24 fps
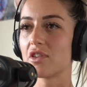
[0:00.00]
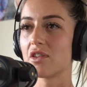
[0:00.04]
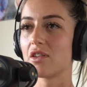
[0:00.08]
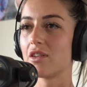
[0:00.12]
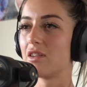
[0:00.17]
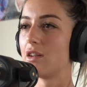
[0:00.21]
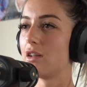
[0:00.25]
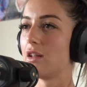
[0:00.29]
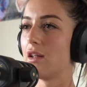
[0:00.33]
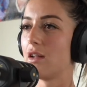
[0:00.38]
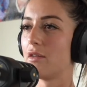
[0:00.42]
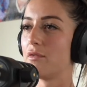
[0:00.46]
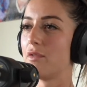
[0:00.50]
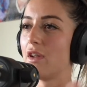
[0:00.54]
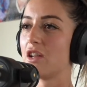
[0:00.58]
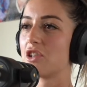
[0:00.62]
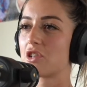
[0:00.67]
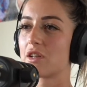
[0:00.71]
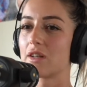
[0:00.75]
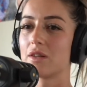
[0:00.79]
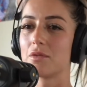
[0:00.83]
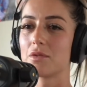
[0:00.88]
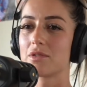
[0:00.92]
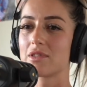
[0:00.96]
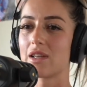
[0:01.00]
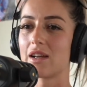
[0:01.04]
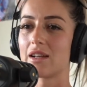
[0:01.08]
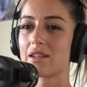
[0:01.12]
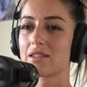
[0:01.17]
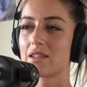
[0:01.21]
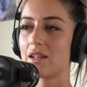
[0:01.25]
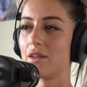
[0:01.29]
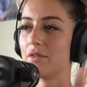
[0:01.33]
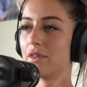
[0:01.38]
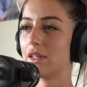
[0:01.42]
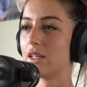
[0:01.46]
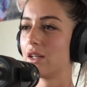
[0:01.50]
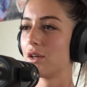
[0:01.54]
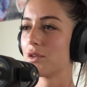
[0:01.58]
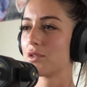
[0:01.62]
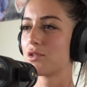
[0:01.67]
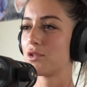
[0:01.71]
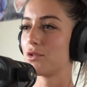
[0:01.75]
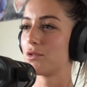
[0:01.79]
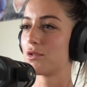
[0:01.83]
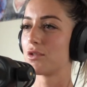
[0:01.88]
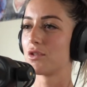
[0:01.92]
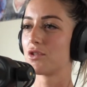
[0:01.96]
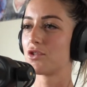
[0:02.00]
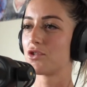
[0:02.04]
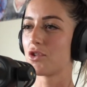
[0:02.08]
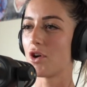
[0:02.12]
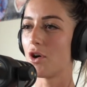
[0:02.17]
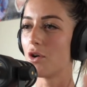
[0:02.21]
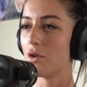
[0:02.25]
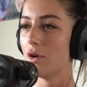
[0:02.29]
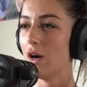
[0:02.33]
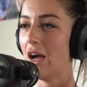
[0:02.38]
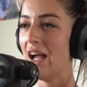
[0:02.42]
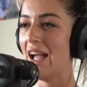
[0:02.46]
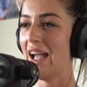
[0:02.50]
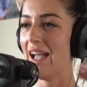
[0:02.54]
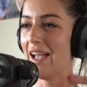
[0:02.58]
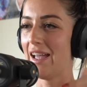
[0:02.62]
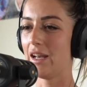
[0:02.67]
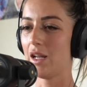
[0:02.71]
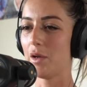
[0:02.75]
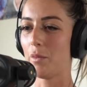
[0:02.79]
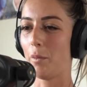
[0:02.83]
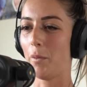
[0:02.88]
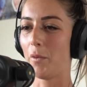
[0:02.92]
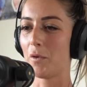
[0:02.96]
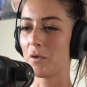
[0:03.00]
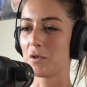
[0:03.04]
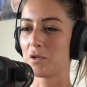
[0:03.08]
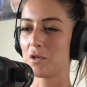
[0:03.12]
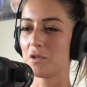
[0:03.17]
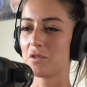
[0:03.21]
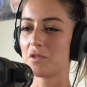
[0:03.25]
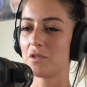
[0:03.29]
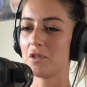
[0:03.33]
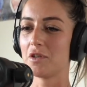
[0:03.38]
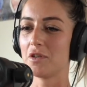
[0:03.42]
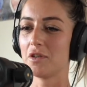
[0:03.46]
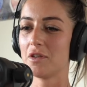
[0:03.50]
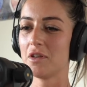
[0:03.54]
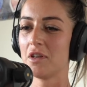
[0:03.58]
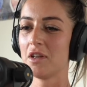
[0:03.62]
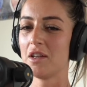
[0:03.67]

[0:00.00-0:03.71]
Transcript: and eventually it was like something else took control and it pushes you.